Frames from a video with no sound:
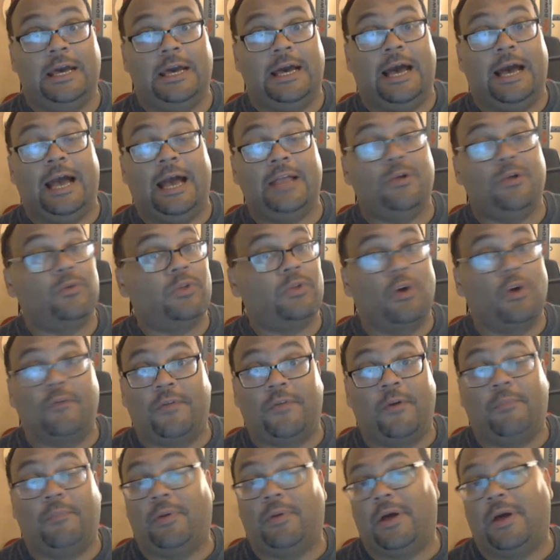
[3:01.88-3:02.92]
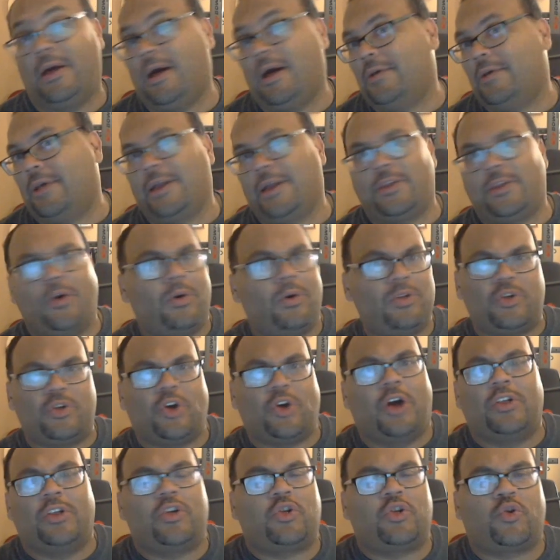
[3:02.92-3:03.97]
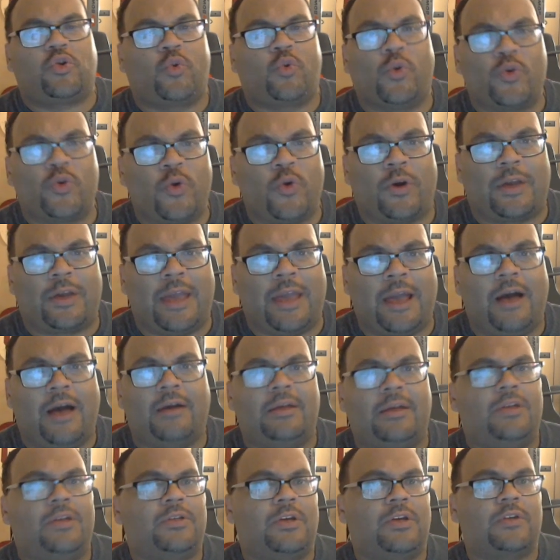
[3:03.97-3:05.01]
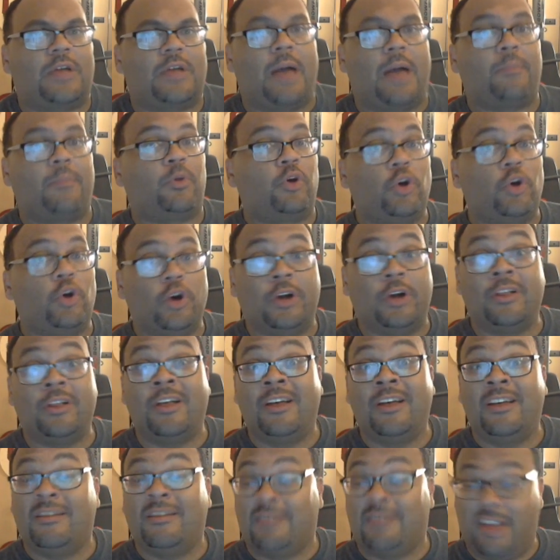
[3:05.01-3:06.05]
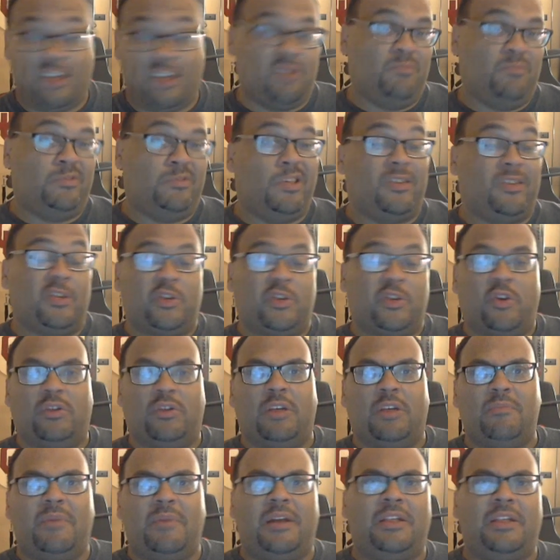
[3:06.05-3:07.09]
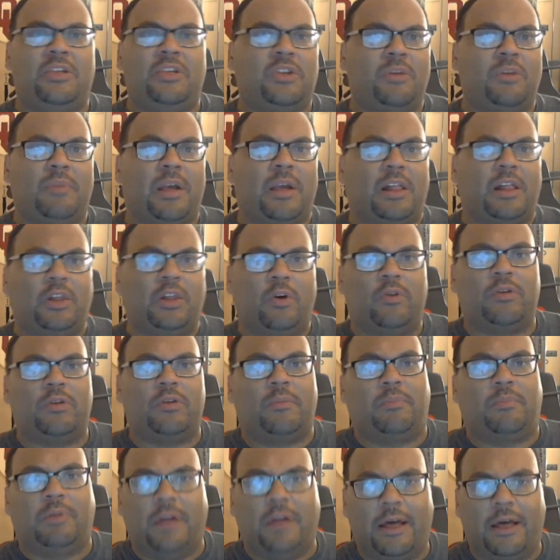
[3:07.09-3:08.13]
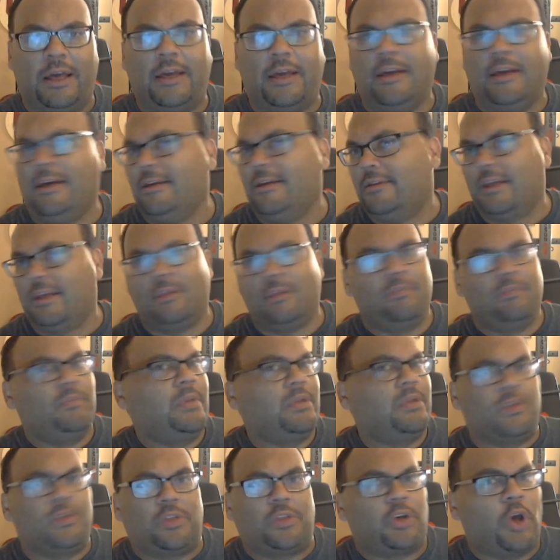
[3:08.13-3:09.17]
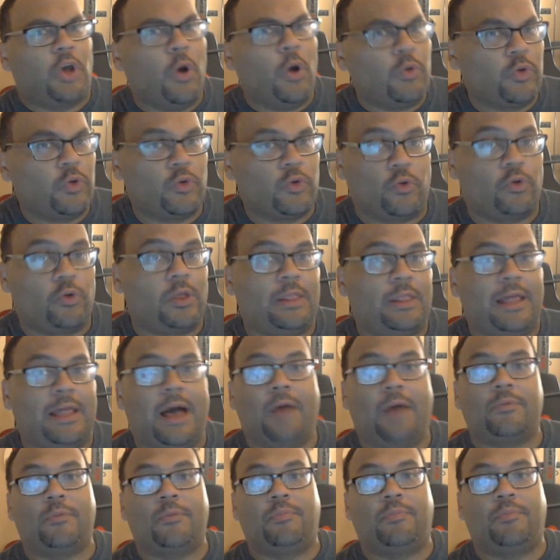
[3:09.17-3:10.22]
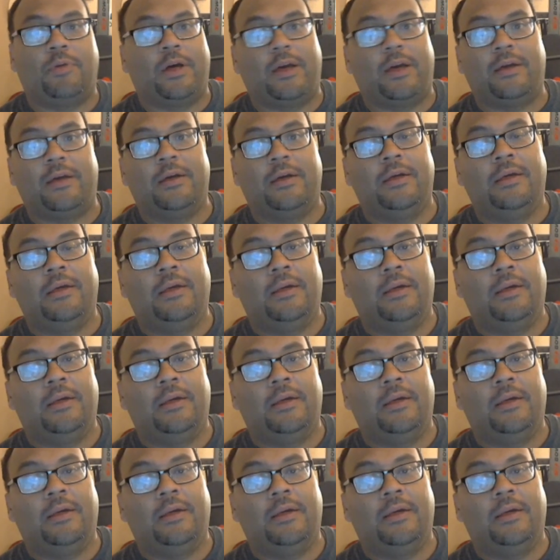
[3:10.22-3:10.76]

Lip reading: I don't know if he'll play. I know on his Twitter account, he says, I'm good. Doesn't necessarily mean he's going to be cleared to play. Doesn't mean that the coaches are going to allow him to play.